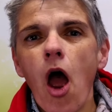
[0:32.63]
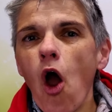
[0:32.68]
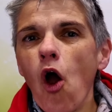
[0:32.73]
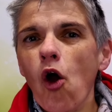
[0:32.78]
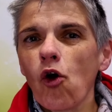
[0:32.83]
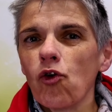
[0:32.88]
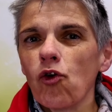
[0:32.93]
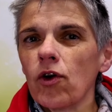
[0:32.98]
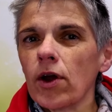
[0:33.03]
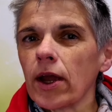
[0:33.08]

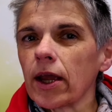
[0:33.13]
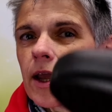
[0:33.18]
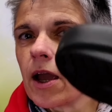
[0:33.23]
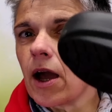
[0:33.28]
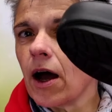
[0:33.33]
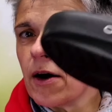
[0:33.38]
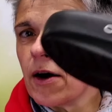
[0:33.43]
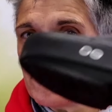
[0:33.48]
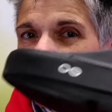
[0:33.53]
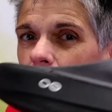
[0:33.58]

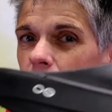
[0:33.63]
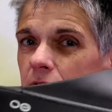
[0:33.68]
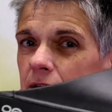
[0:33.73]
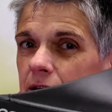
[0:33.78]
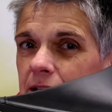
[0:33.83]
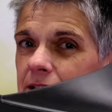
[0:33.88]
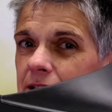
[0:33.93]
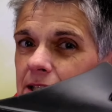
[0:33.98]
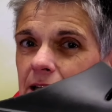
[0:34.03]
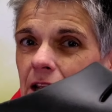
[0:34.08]
recovery
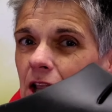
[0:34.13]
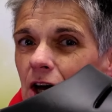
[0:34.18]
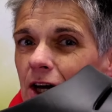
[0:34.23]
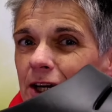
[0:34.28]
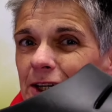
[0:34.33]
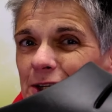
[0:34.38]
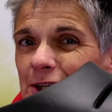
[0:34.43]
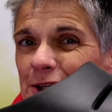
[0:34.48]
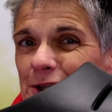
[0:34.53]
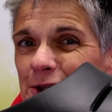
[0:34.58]

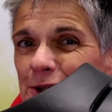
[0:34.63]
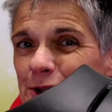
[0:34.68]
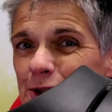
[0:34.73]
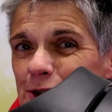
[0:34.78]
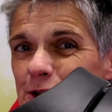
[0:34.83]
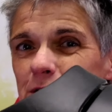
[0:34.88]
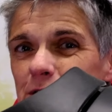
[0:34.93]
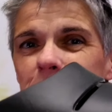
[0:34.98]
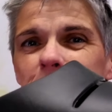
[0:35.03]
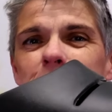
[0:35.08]
sliders.
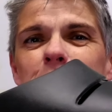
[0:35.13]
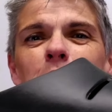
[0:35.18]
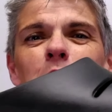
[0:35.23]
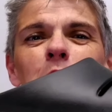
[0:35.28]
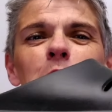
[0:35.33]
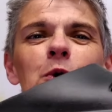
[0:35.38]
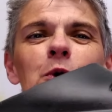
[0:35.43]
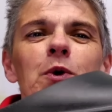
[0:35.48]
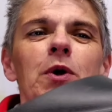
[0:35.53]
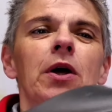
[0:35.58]

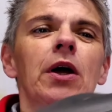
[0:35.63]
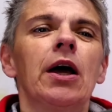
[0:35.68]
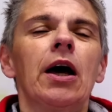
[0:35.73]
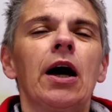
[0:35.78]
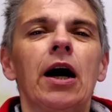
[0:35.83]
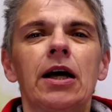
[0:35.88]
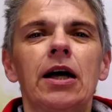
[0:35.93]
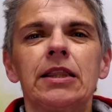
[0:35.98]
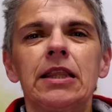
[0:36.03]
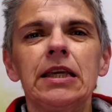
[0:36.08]
So
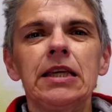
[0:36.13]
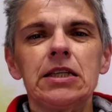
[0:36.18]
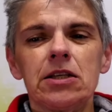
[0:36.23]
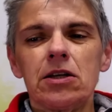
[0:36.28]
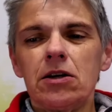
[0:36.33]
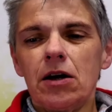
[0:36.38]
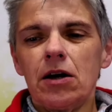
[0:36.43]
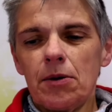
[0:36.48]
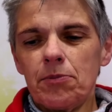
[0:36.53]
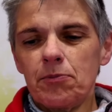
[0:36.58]

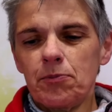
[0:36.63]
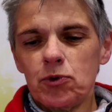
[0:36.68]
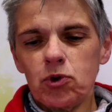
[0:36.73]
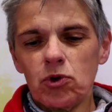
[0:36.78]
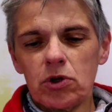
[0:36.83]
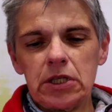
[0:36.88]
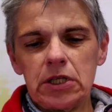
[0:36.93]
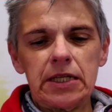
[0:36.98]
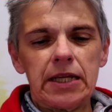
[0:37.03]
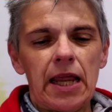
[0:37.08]
I'm talking
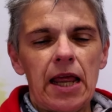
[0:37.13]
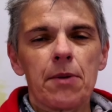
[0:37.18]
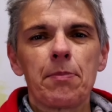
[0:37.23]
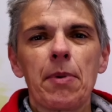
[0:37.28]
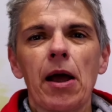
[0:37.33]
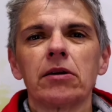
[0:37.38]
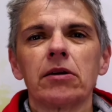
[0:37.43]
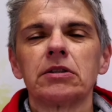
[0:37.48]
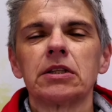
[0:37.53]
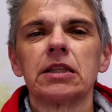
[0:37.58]
today
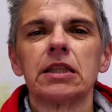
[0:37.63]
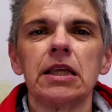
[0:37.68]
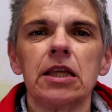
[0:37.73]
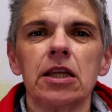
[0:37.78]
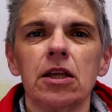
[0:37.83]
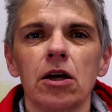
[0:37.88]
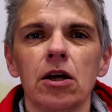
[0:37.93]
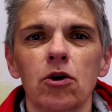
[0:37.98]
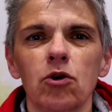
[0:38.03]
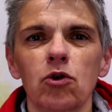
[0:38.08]
about
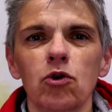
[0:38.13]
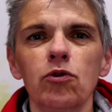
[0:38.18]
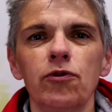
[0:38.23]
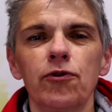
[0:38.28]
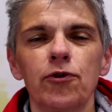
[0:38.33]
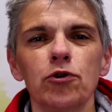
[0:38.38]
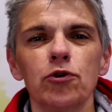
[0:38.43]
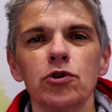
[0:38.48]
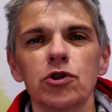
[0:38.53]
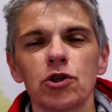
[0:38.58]
the
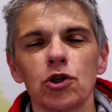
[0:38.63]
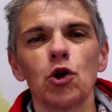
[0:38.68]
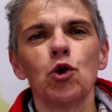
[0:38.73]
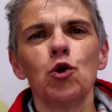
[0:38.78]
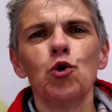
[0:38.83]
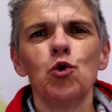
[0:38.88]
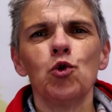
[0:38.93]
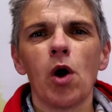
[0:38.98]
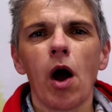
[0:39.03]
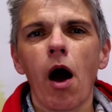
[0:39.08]
Oofos
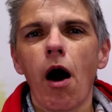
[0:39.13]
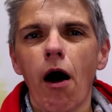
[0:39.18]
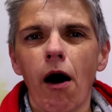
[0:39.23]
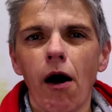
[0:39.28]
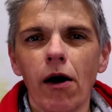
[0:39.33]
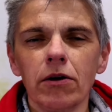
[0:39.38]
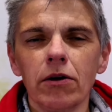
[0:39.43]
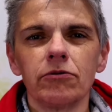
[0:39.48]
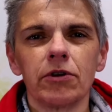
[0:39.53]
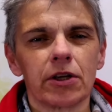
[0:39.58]

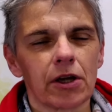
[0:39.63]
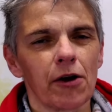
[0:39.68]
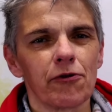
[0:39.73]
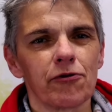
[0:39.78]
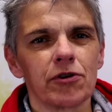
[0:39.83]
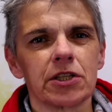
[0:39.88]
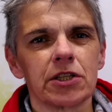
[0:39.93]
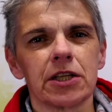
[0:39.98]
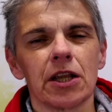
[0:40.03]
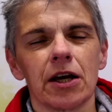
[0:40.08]
recovery
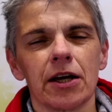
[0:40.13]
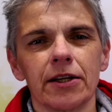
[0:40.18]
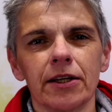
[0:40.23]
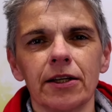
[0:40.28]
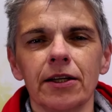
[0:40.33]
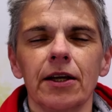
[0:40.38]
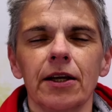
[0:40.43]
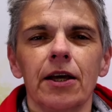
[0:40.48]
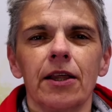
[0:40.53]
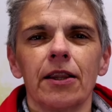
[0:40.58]
slider
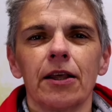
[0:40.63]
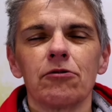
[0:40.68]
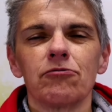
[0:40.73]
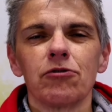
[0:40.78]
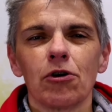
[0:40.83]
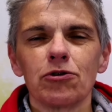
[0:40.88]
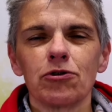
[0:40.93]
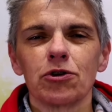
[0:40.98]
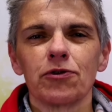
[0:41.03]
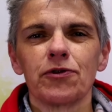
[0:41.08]
that
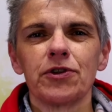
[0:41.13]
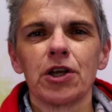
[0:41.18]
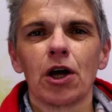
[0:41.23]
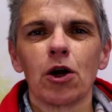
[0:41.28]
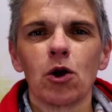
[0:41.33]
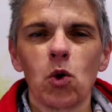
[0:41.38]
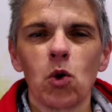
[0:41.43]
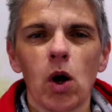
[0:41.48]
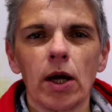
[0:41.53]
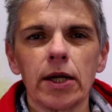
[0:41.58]
rolls off your tongue
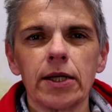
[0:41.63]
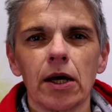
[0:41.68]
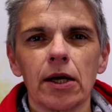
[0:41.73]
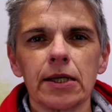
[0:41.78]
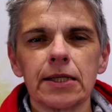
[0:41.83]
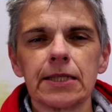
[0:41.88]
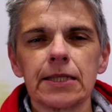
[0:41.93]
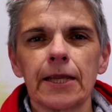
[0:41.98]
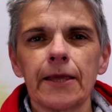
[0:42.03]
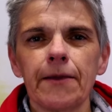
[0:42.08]
quite
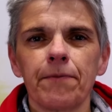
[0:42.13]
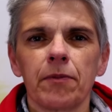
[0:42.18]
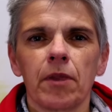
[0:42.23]
nicely.